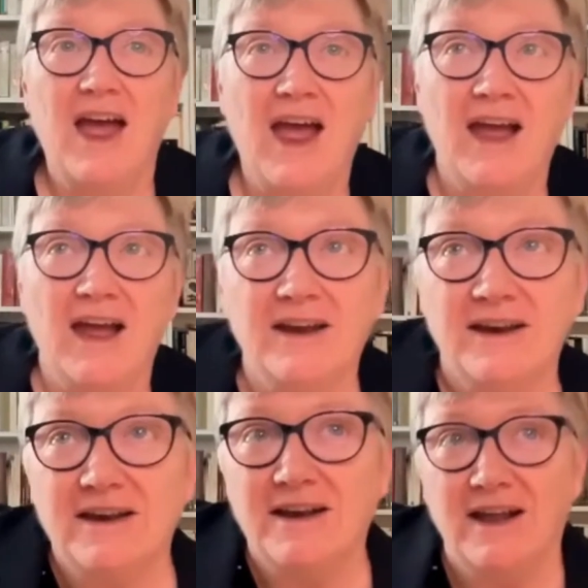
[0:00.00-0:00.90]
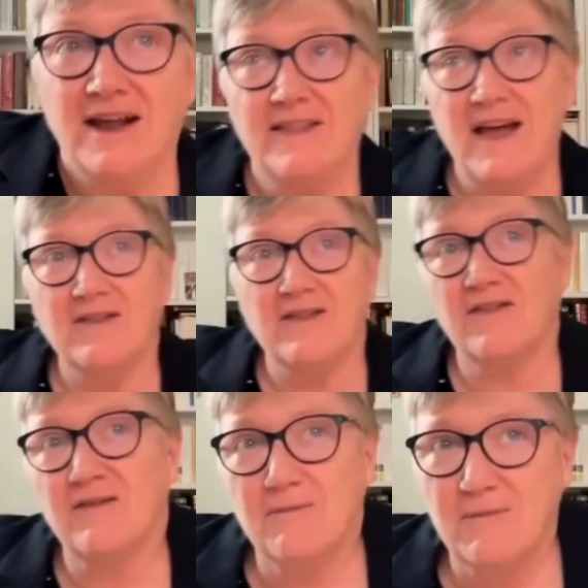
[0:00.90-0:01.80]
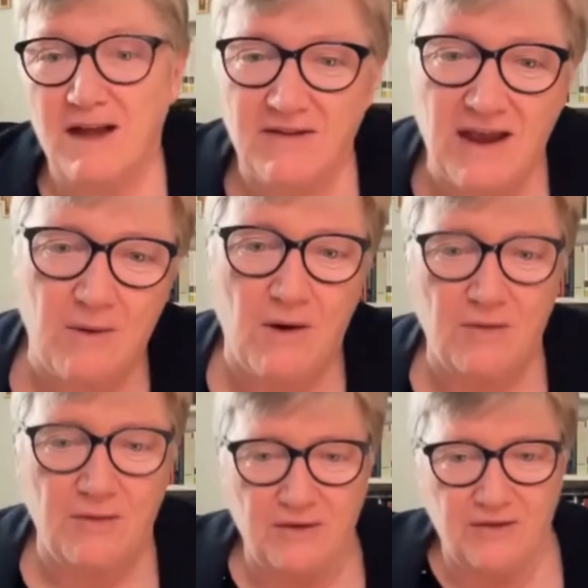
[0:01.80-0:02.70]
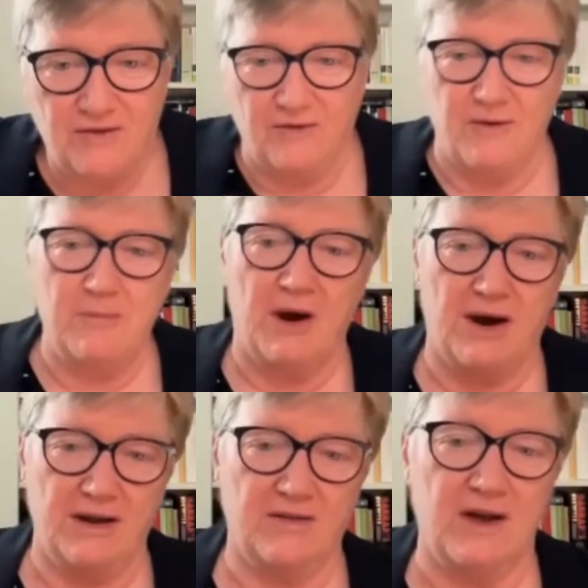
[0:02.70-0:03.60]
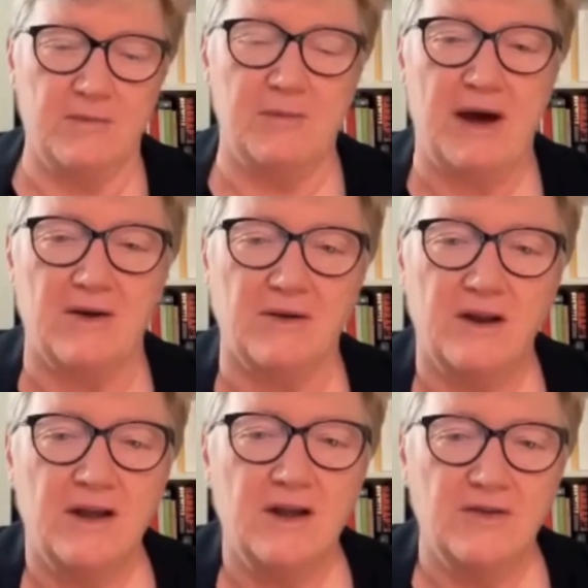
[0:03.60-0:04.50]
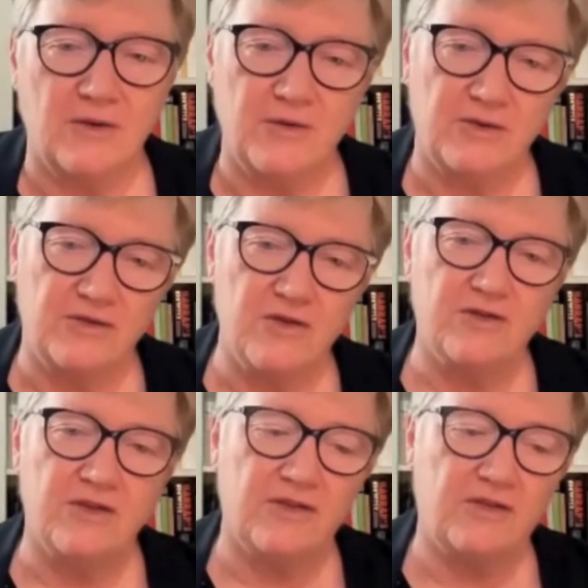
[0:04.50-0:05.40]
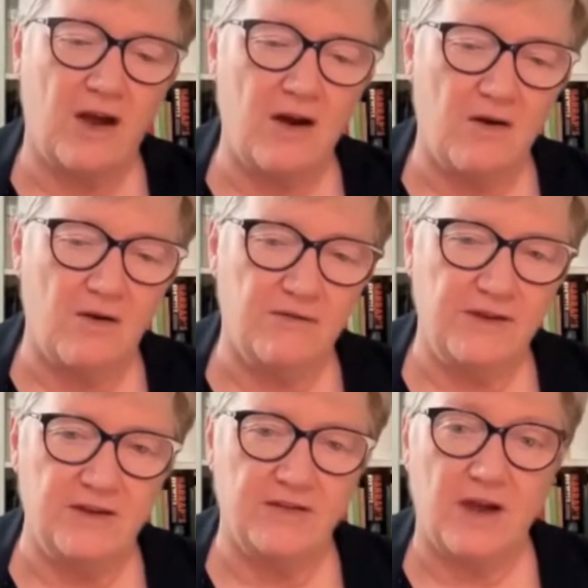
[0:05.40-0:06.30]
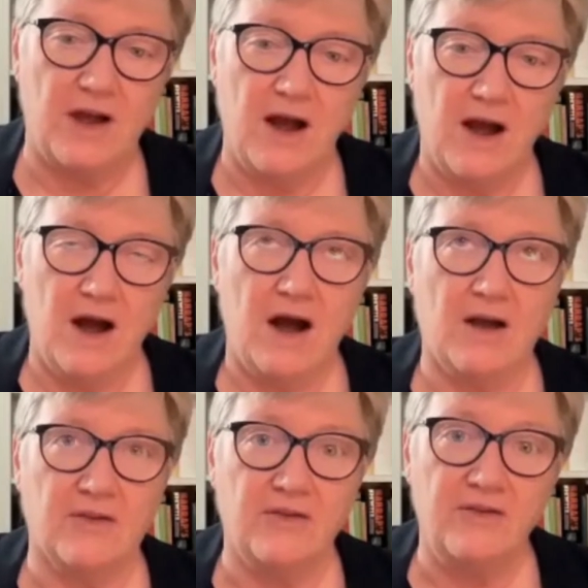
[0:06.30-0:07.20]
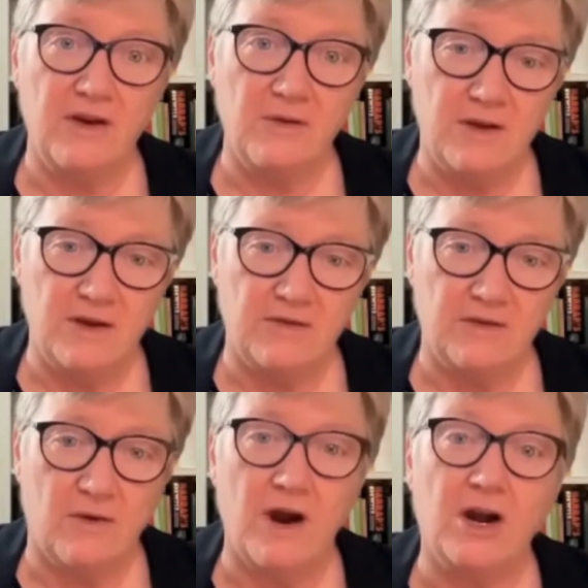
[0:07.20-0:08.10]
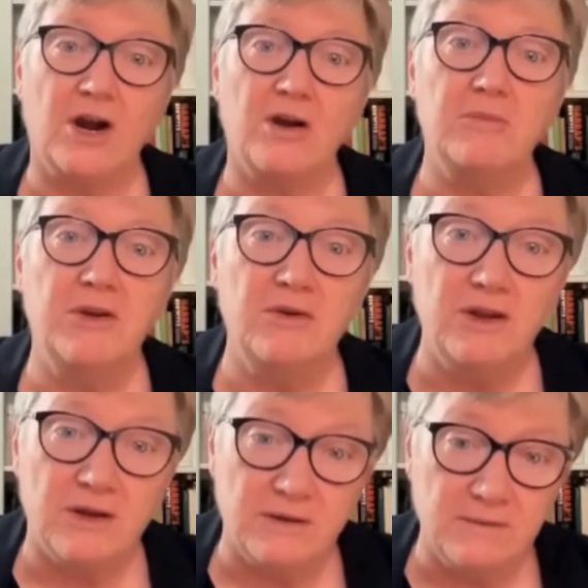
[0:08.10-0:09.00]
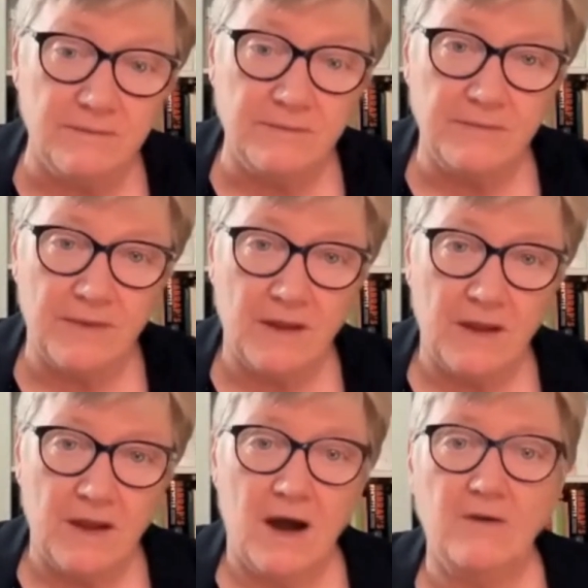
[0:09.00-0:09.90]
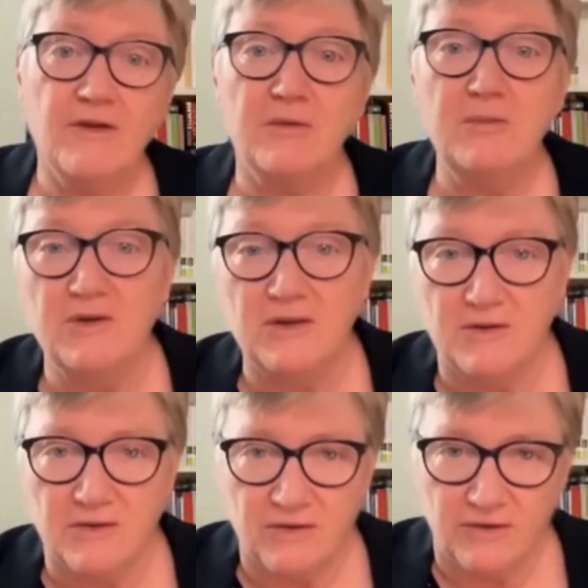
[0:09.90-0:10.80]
And that's how all these different bodies come about. So the church itself is a series or a communion of communions.